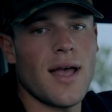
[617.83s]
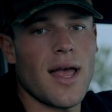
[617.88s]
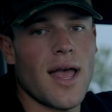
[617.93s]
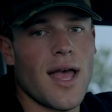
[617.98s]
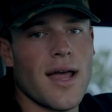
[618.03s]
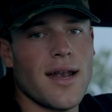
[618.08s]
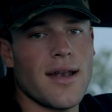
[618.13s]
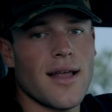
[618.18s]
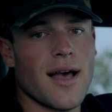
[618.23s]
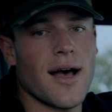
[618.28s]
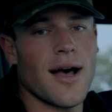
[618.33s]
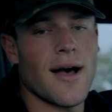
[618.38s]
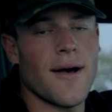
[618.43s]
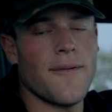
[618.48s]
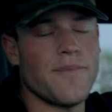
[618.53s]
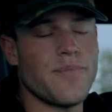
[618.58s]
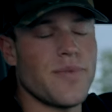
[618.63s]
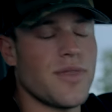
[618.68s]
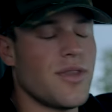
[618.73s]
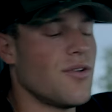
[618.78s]
and uh,
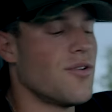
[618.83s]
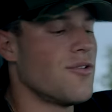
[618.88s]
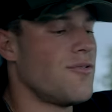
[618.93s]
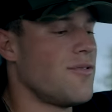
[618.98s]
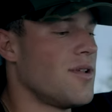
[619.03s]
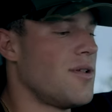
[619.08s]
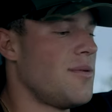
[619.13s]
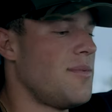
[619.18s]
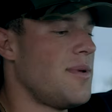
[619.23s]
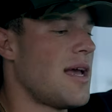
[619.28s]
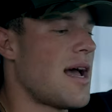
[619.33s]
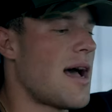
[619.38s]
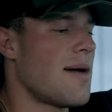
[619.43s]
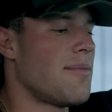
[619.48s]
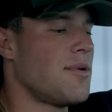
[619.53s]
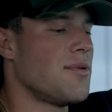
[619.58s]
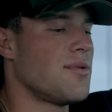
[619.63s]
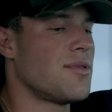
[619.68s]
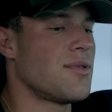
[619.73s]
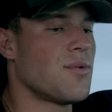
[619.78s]
you'll really be
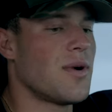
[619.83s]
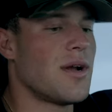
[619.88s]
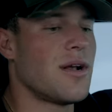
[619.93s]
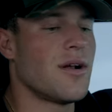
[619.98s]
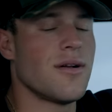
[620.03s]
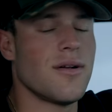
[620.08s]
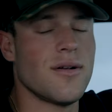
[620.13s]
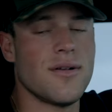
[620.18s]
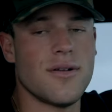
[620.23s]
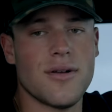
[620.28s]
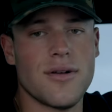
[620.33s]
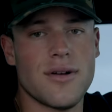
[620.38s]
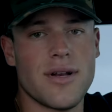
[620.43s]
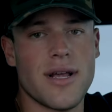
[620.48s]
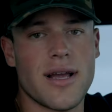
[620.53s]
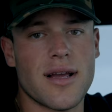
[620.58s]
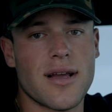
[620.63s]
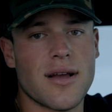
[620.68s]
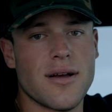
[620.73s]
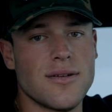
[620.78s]
happy with the way your, your
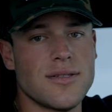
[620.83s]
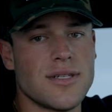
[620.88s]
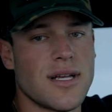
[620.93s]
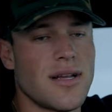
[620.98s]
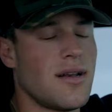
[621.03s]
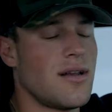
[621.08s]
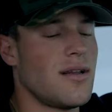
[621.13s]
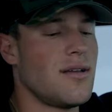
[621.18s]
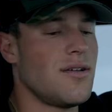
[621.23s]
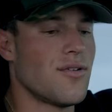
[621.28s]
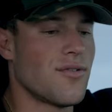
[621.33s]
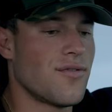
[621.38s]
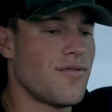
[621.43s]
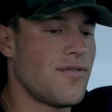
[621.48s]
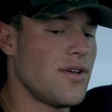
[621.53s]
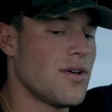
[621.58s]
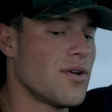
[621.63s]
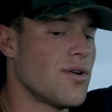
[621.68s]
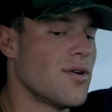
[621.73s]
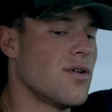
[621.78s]
day goes and you'll
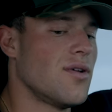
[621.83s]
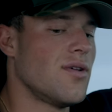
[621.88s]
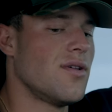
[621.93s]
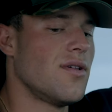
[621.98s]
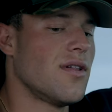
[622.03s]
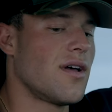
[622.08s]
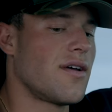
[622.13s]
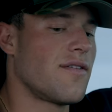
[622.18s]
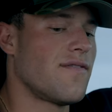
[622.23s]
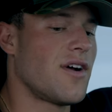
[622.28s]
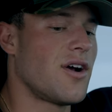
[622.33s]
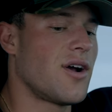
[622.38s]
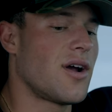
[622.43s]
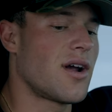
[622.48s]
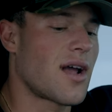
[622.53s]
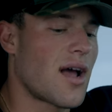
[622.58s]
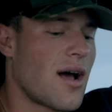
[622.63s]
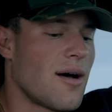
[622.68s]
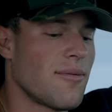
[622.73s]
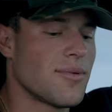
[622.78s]
feel like very
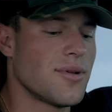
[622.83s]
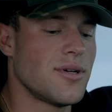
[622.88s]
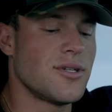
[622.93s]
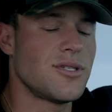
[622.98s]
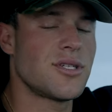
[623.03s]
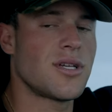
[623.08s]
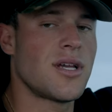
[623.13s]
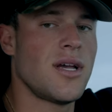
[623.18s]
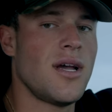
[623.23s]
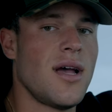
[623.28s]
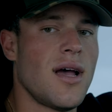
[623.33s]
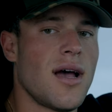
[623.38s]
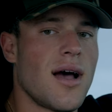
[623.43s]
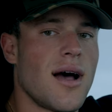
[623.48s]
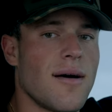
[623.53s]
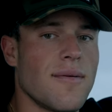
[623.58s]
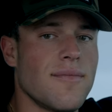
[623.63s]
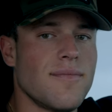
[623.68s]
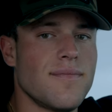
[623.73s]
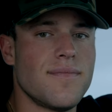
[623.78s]
accomplished.
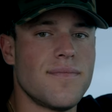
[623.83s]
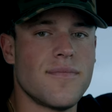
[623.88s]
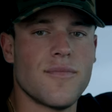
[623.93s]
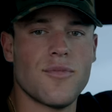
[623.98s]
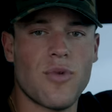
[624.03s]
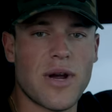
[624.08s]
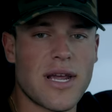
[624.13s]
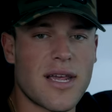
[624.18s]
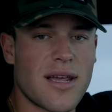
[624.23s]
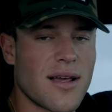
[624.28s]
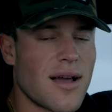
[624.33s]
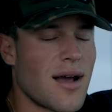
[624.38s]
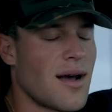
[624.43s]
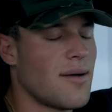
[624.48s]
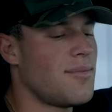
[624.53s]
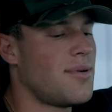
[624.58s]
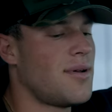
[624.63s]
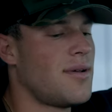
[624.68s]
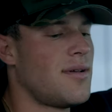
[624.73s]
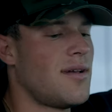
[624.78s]
Um, waking up
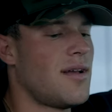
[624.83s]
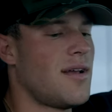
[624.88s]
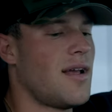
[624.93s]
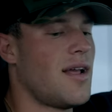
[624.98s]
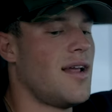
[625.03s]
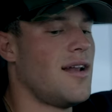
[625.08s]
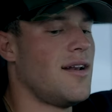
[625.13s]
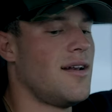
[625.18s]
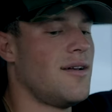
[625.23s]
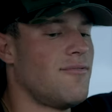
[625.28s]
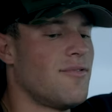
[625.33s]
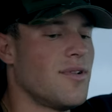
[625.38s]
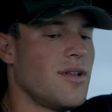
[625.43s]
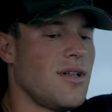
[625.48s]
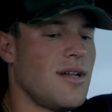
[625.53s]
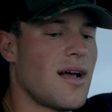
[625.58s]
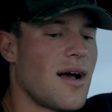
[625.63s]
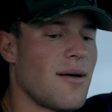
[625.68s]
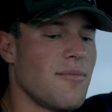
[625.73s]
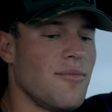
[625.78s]
and really
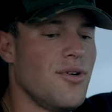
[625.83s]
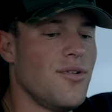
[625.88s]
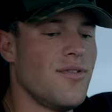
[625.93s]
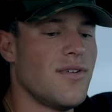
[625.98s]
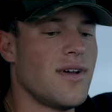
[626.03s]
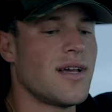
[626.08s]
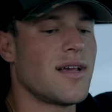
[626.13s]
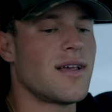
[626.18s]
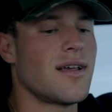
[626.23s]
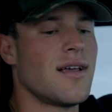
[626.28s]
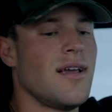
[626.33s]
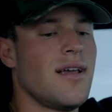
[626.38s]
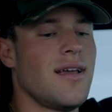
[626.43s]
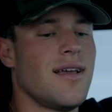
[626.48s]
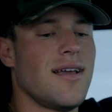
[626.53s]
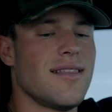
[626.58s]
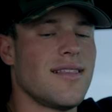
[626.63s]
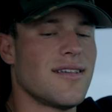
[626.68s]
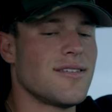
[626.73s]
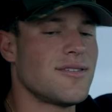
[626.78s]
not moving
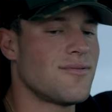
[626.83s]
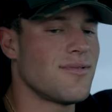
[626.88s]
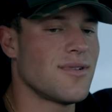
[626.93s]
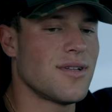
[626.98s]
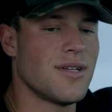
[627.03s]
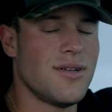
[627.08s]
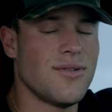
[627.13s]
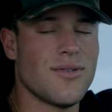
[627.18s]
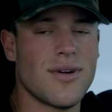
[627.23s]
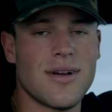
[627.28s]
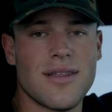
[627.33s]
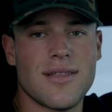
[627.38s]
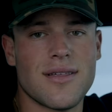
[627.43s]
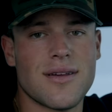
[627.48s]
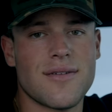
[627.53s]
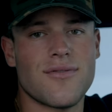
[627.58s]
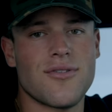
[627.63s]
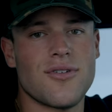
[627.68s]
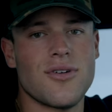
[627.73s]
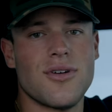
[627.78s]
it doesn't really do
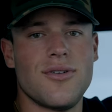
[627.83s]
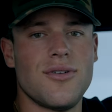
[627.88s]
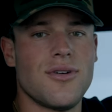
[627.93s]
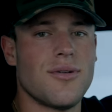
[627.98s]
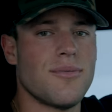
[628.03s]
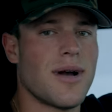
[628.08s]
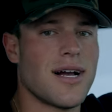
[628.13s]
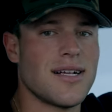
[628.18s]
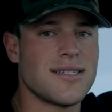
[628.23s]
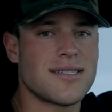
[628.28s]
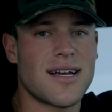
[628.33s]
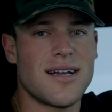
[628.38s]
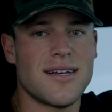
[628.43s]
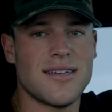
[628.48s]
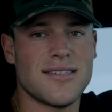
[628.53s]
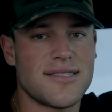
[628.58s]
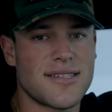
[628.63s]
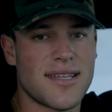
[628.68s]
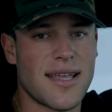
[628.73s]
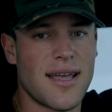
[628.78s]
anything for you. Your mind's kind
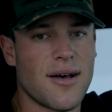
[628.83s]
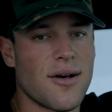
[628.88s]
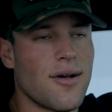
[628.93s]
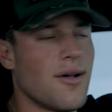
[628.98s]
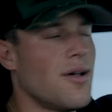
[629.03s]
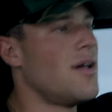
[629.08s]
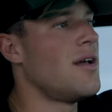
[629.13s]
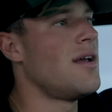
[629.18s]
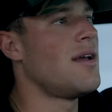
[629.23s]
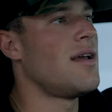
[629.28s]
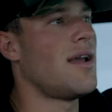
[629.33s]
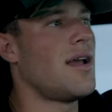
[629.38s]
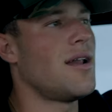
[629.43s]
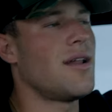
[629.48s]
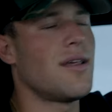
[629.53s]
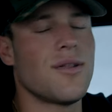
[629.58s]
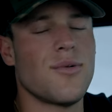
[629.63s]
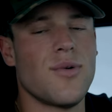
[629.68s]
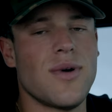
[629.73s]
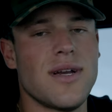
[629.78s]
of stale.
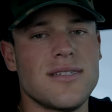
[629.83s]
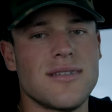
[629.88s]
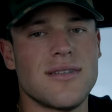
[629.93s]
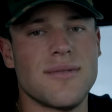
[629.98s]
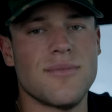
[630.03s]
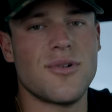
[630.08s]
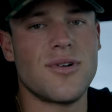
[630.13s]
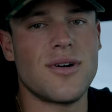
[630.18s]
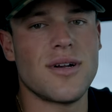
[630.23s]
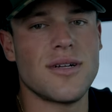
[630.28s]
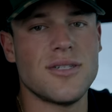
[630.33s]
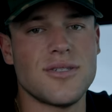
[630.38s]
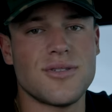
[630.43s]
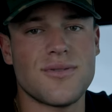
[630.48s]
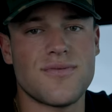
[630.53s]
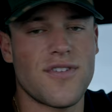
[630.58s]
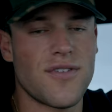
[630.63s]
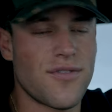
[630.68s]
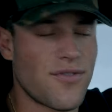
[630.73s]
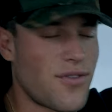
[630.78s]
Hitting the weights in the morning just
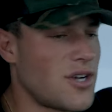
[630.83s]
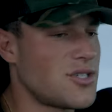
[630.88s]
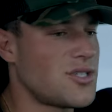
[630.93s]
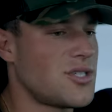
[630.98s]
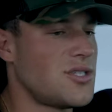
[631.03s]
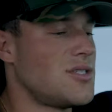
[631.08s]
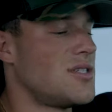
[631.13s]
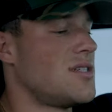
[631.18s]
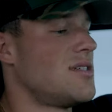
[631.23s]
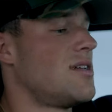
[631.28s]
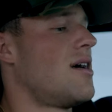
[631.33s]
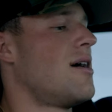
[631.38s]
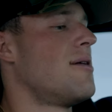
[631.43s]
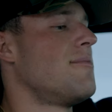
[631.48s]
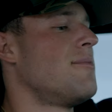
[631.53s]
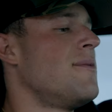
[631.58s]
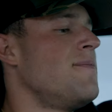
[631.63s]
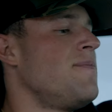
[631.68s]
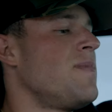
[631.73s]
freshens it up.